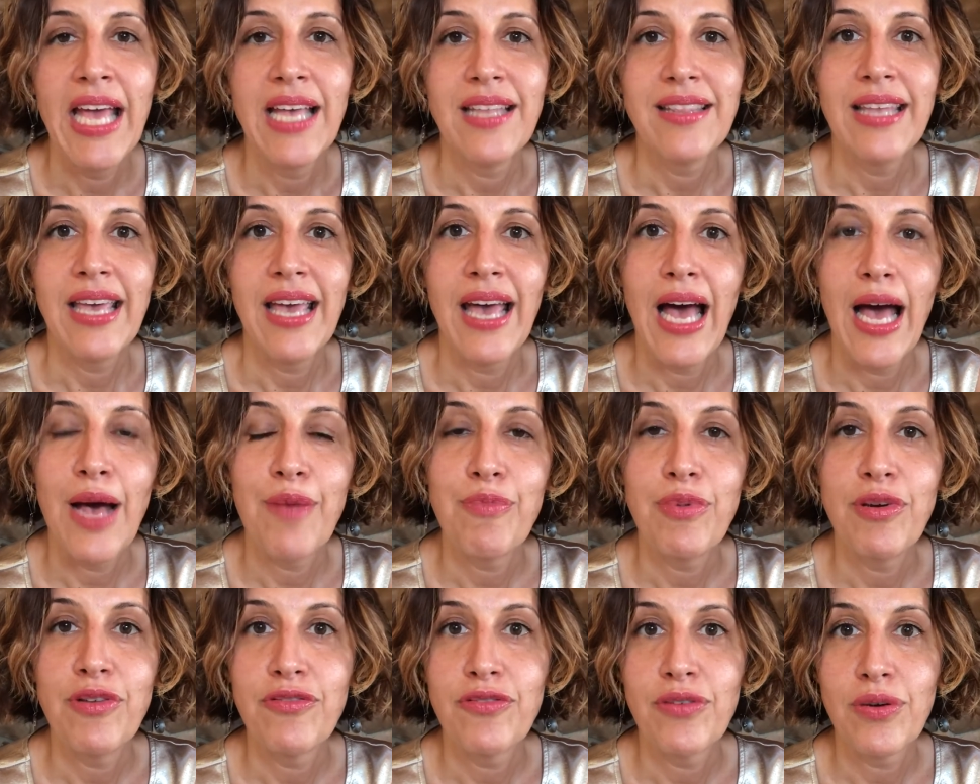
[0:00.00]
They
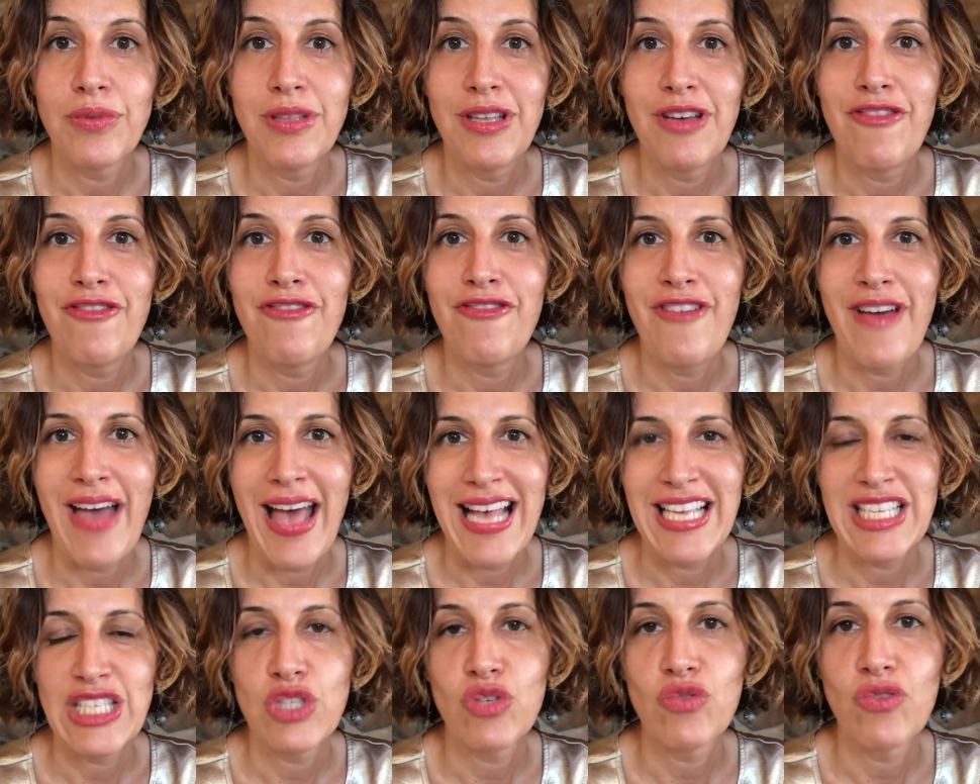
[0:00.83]
happen from the
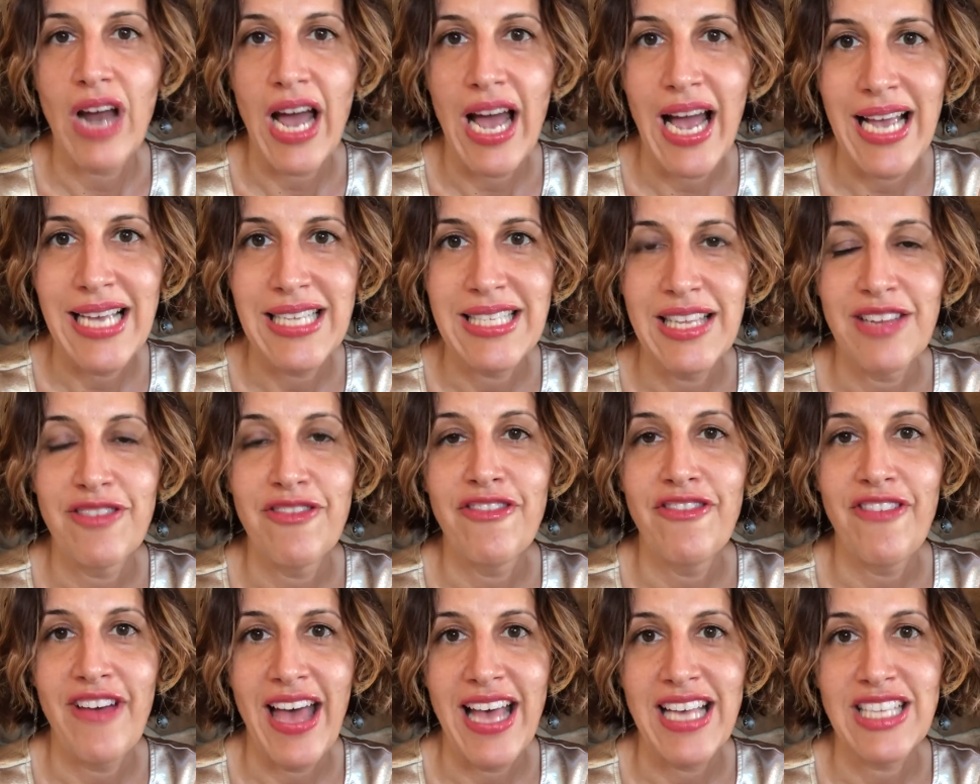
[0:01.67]
fast rise and
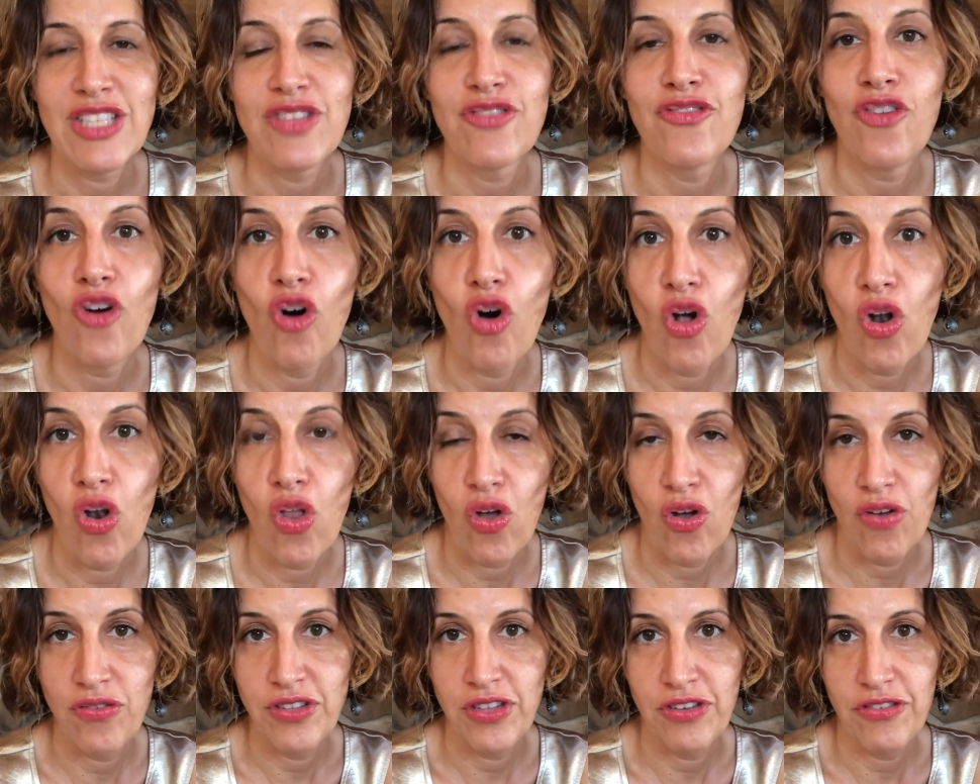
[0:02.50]
fast
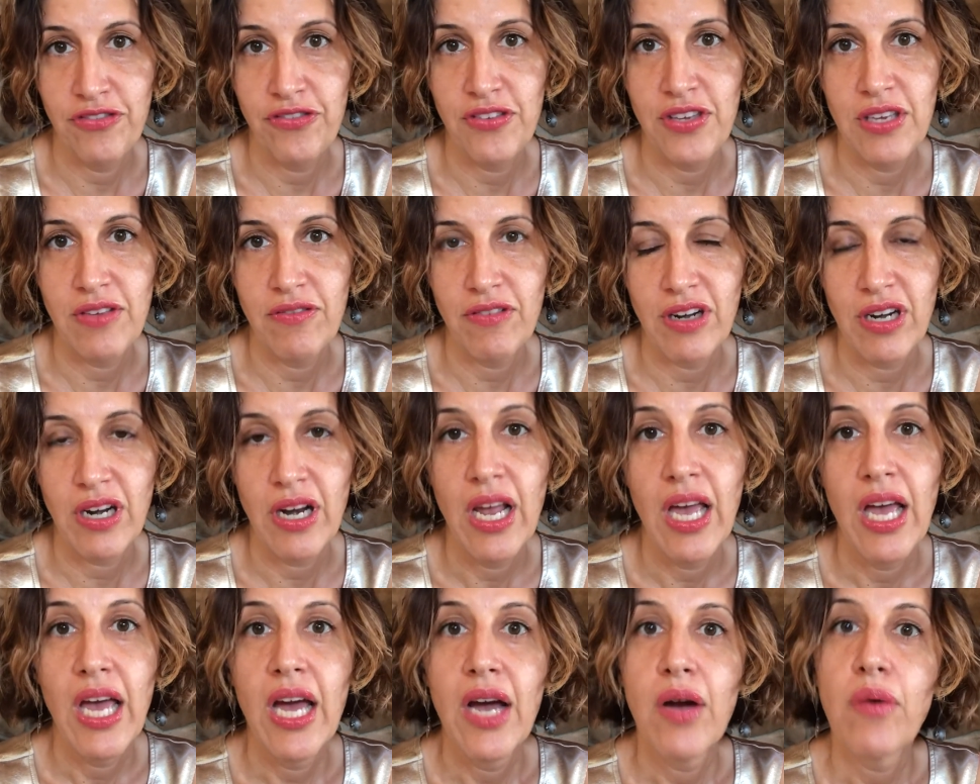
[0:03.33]
fall of the fever,
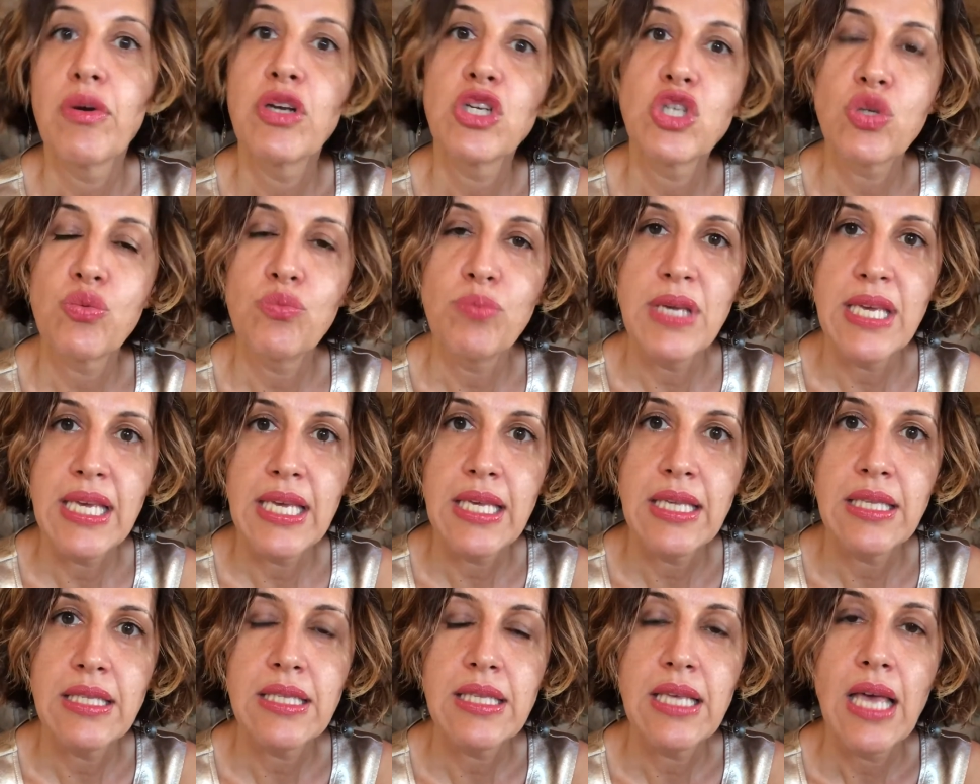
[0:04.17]
which
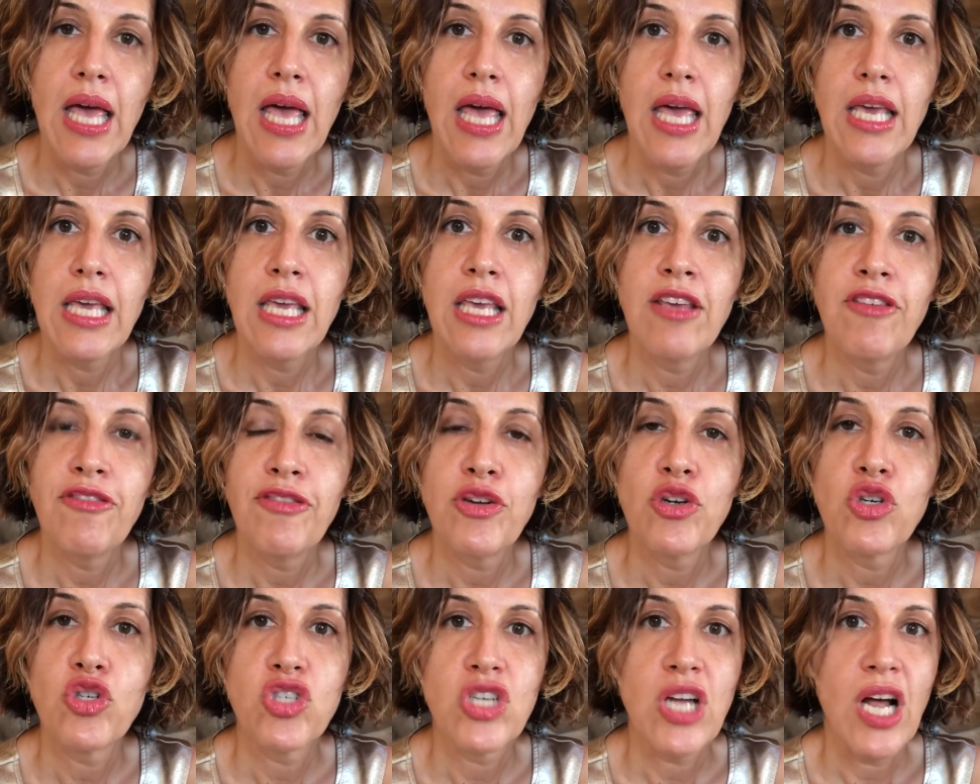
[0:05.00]
means if
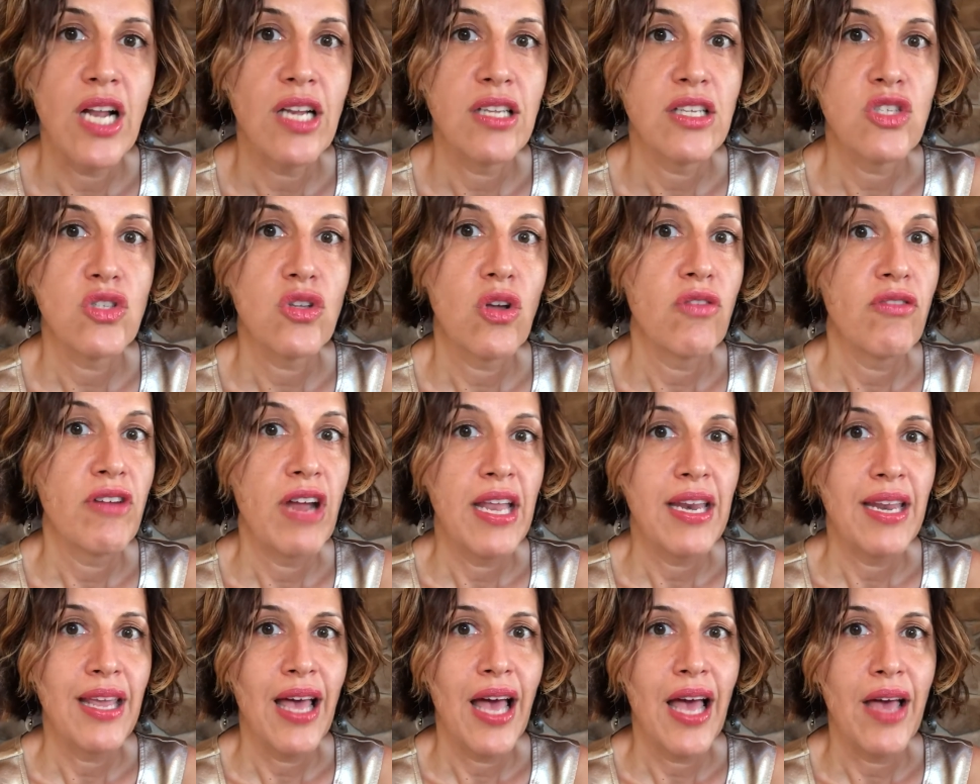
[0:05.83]
your child is
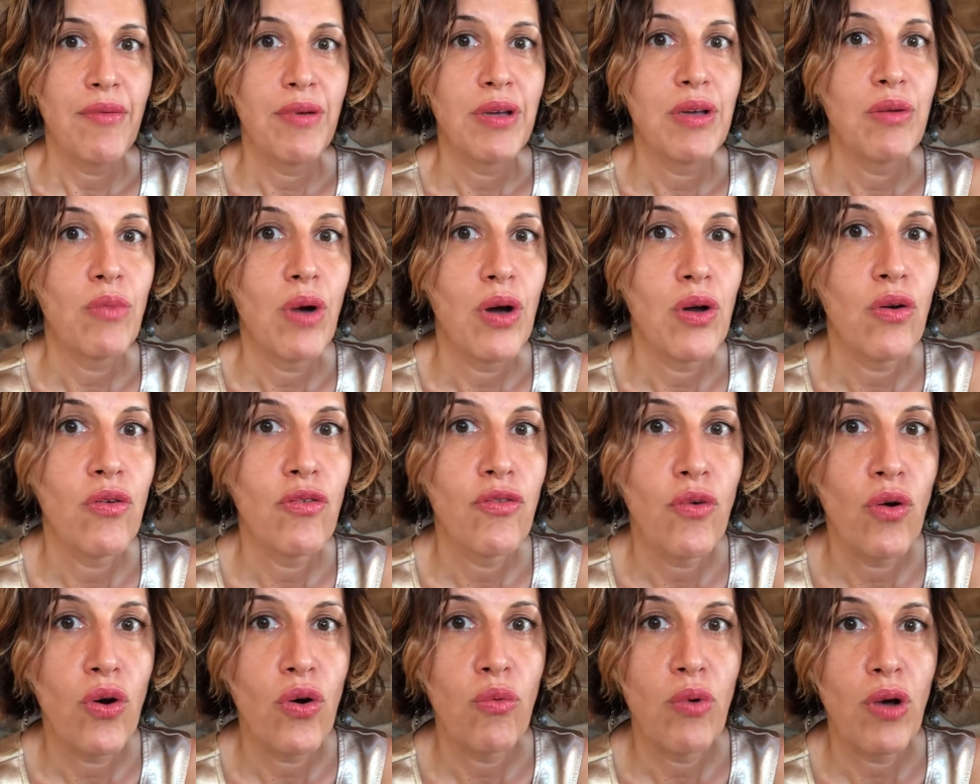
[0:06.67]
already having
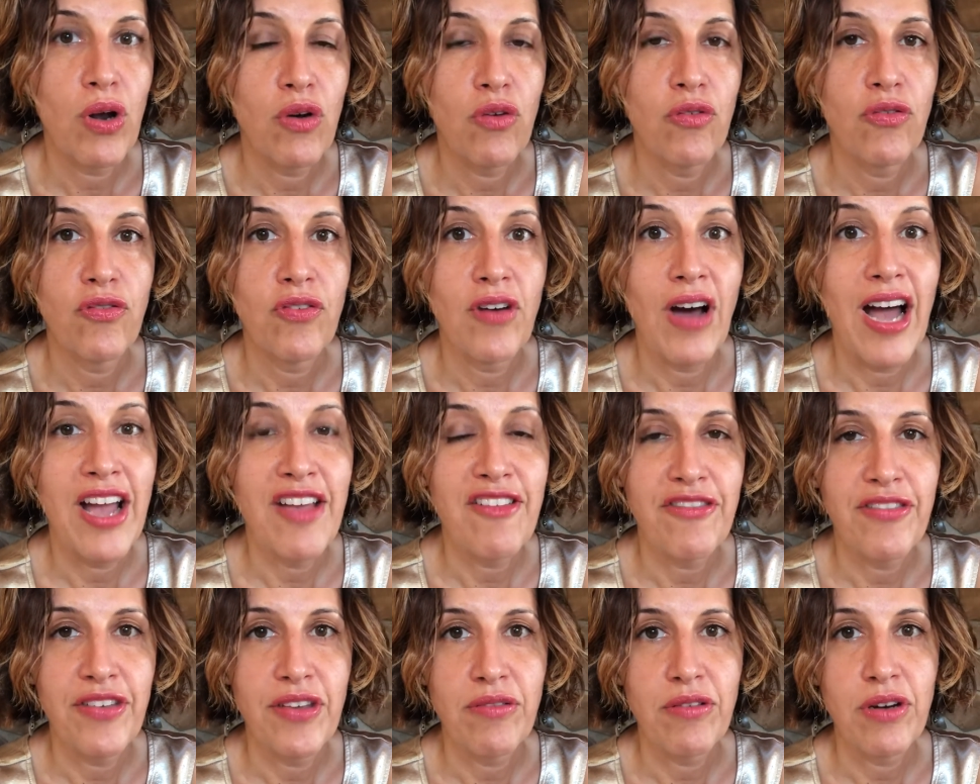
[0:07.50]
104,
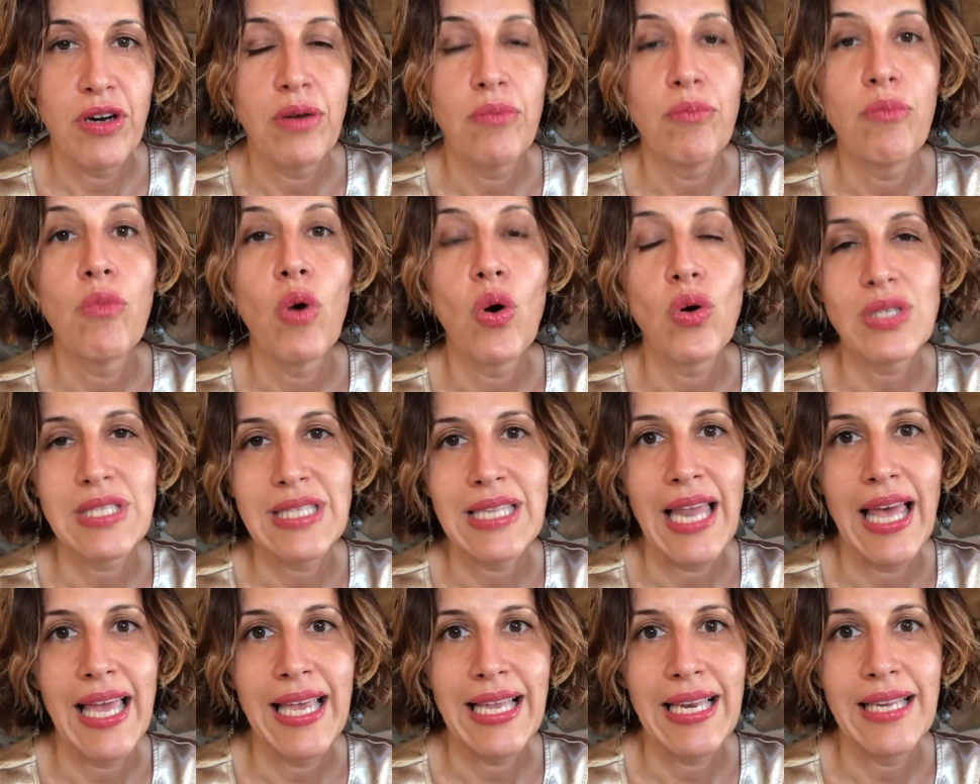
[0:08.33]
105 fever, most
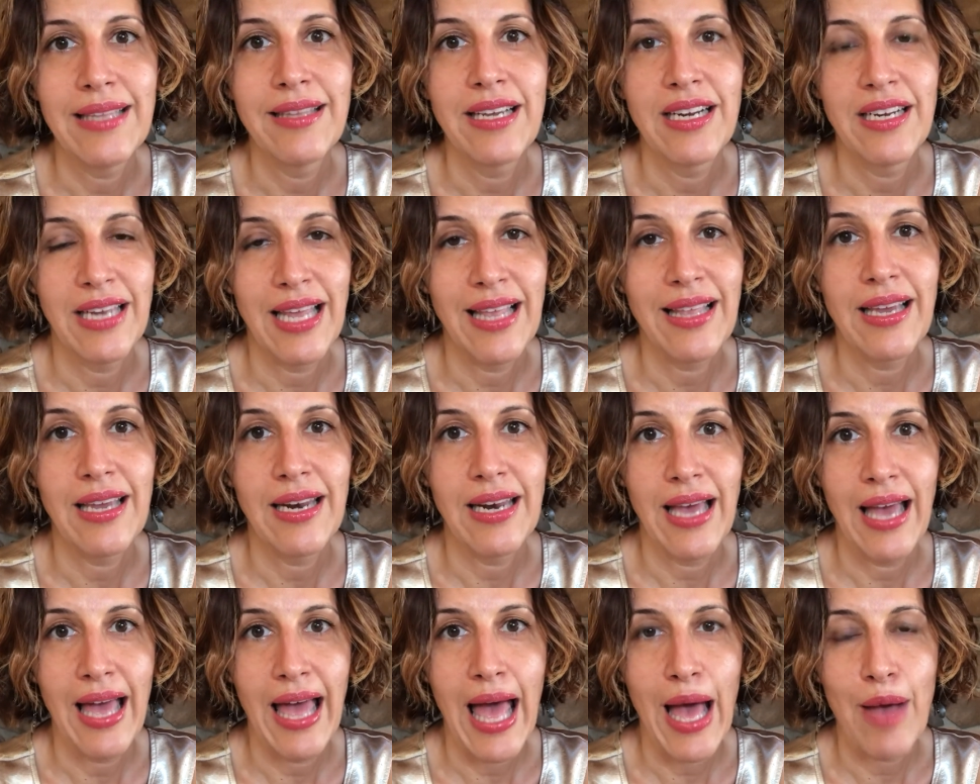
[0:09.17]
likely they're not going
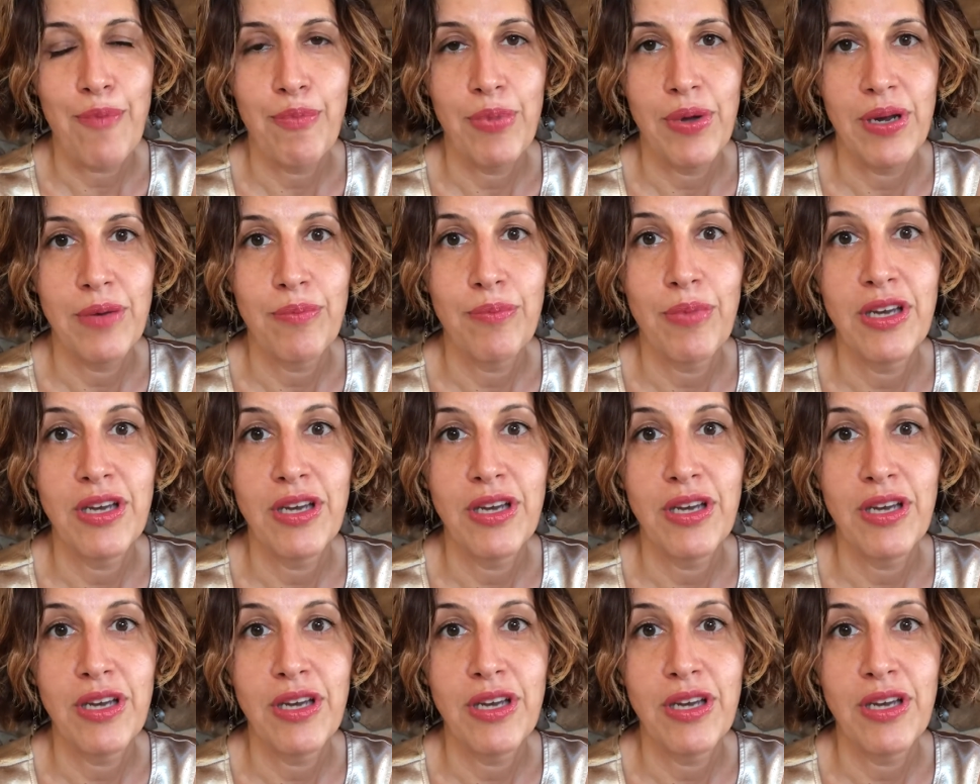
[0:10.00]
to happen.